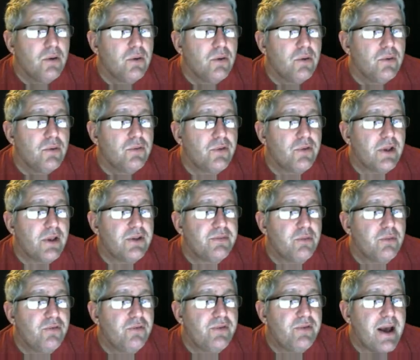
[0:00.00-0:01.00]
So let's
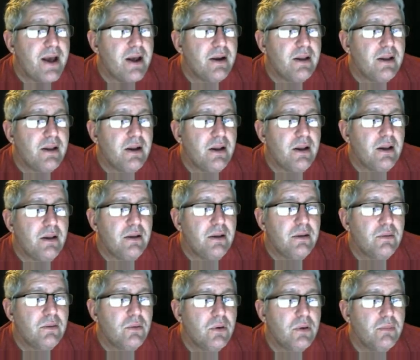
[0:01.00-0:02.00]
move down a little.
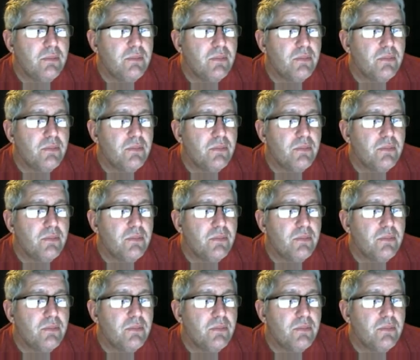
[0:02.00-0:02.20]
Whoop.